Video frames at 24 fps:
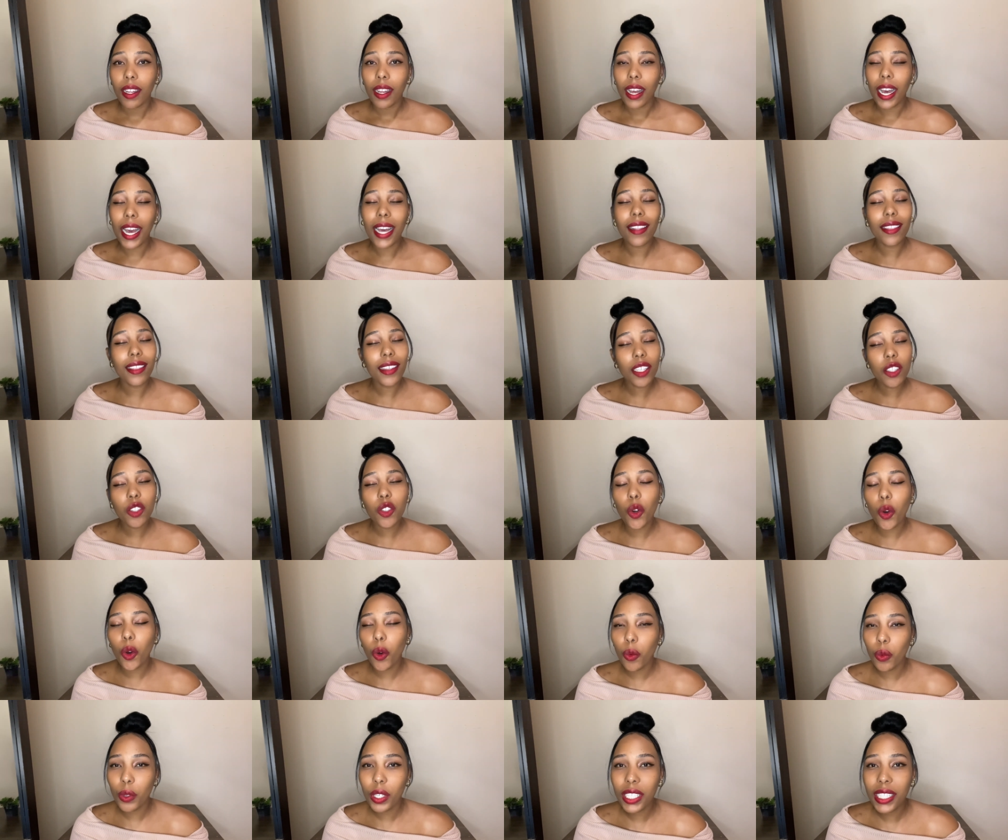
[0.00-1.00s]
I think the
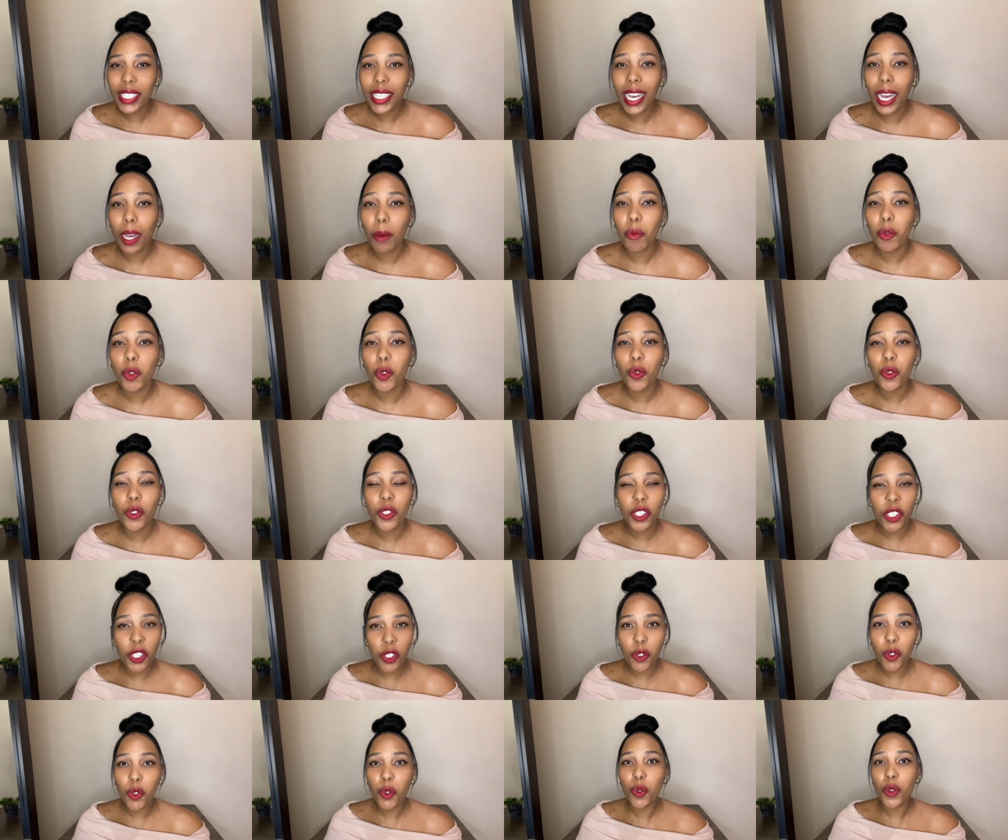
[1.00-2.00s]
only time you
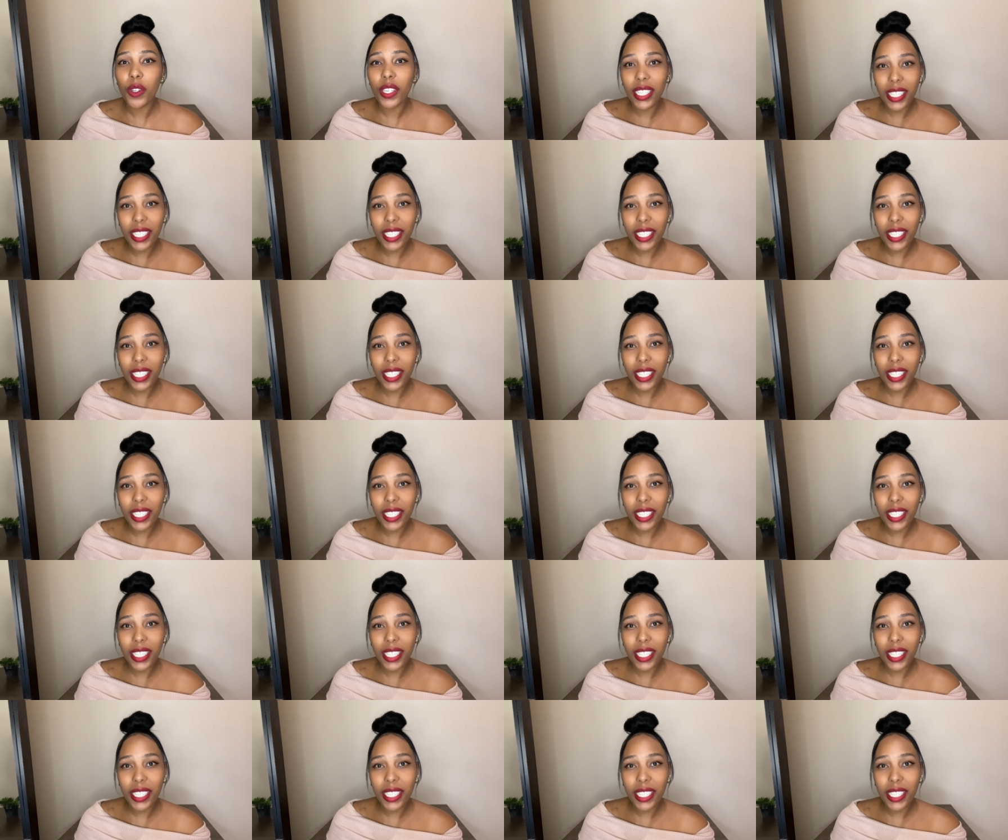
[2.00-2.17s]
need to